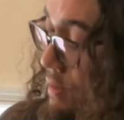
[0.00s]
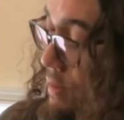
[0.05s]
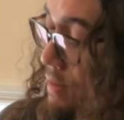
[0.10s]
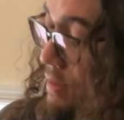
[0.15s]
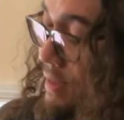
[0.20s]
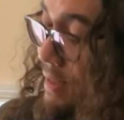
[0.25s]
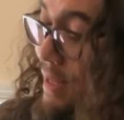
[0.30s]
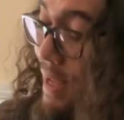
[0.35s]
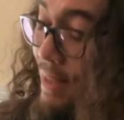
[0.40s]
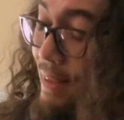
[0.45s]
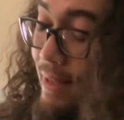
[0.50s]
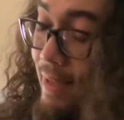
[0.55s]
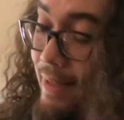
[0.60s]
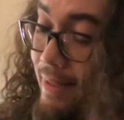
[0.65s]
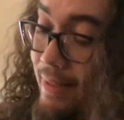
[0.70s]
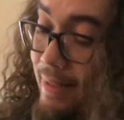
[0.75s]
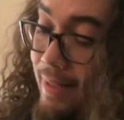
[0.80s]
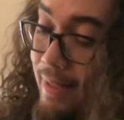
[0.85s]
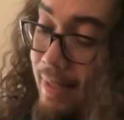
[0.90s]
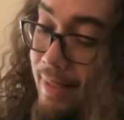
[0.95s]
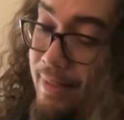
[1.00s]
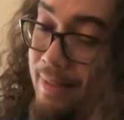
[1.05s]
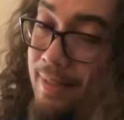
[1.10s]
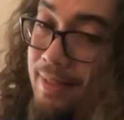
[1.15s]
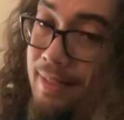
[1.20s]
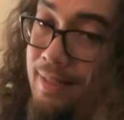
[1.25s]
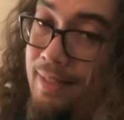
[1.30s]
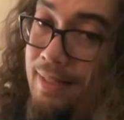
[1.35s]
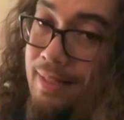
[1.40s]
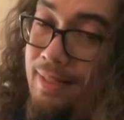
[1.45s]
it's got like, the
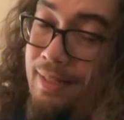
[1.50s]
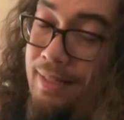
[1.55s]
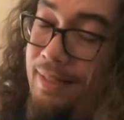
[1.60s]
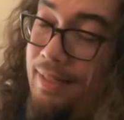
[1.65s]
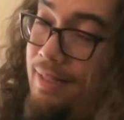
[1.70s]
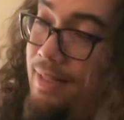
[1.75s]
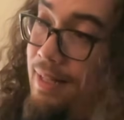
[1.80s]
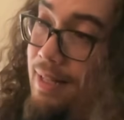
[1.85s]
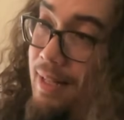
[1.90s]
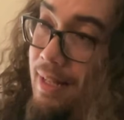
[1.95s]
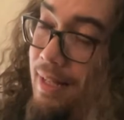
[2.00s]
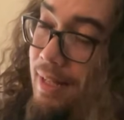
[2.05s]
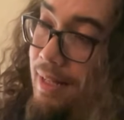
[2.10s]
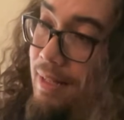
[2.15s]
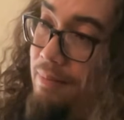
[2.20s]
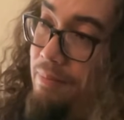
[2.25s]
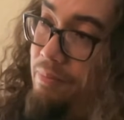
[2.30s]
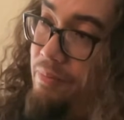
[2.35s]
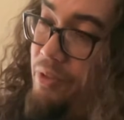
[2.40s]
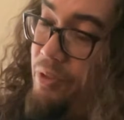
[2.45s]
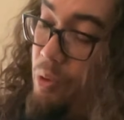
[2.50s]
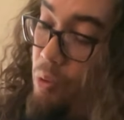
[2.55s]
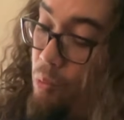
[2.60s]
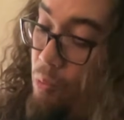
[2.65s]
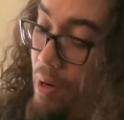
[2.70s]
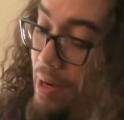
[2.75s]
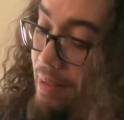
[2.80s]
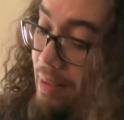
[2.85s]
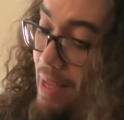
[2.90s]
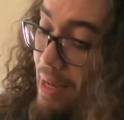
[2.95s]

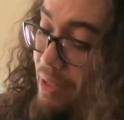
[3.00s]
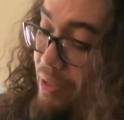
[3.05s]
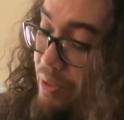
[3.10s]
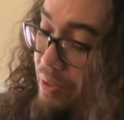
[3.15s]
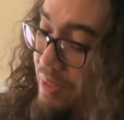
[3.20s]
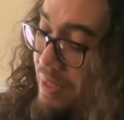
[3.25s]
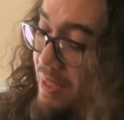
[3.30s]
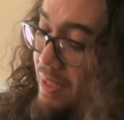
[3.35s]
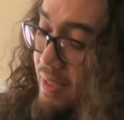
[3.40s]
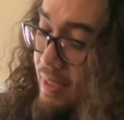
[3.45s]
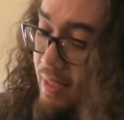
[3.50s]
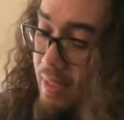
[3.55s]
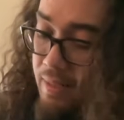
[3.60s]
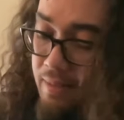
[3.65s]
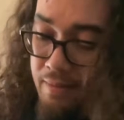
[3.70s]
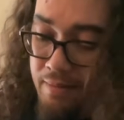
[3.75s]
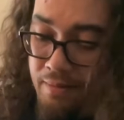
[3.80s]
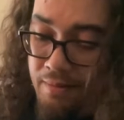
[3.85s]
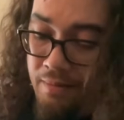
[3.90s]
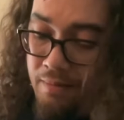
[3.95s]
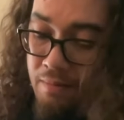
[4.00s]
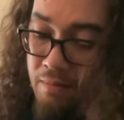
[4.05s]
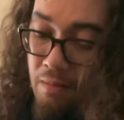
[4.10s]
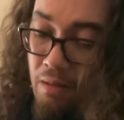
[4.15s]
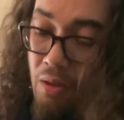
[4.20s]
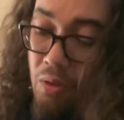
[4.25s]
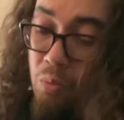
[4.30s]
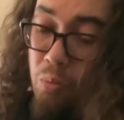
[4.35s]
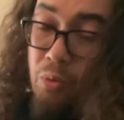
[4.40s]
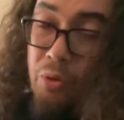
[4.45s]
right light, you can see
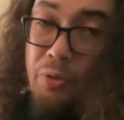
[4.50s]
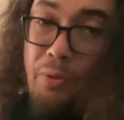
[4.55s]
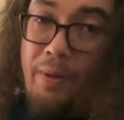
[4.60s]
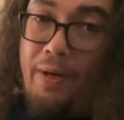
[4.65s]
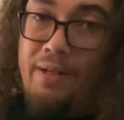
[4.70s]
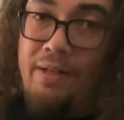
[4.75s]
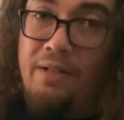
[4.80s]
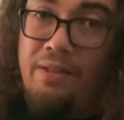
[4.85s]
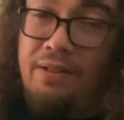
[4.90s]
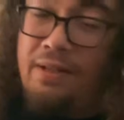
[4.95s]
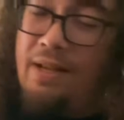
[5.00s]
all the wood grain on there.